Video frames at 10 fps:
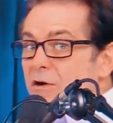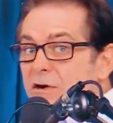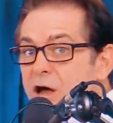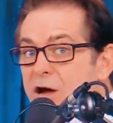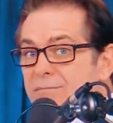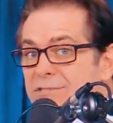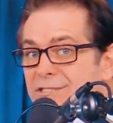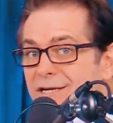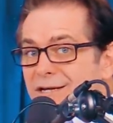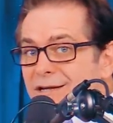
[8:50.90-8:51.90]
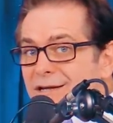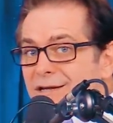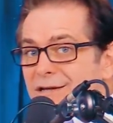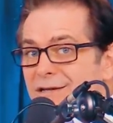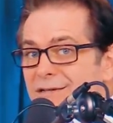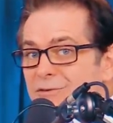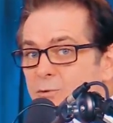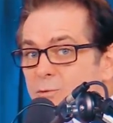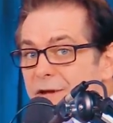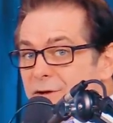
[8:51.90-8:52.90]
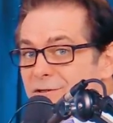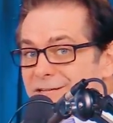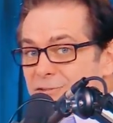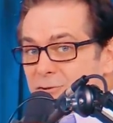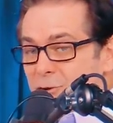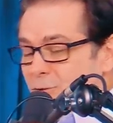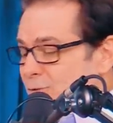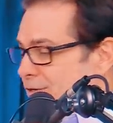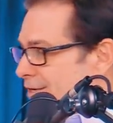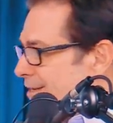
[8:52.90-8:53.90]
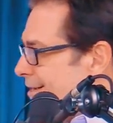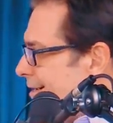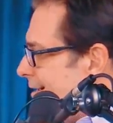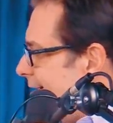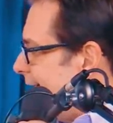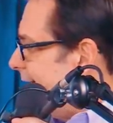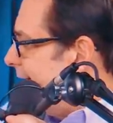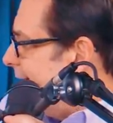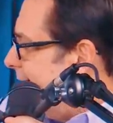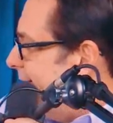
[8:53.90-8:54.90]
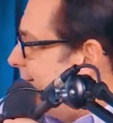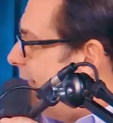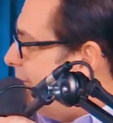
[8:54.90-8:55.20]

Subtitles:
here it comes, the real issue is